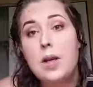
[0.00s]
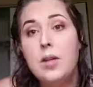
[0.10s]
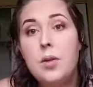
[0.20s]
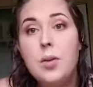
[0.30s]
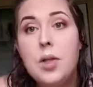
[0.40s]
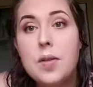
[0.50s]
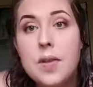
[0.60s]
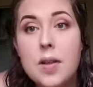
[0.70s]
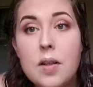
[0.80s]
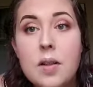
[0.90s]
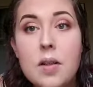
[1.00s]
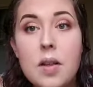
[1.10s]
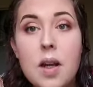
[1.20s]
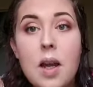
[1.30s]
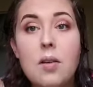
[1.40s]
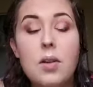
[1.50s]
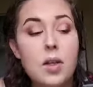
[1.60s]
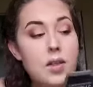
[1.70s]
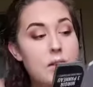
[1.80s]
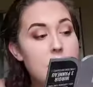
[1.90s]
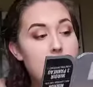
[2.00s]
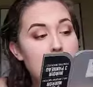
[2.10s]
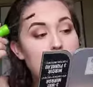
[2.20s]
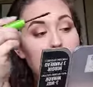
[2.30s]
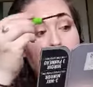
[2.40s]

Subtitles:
I do use it, I really just like the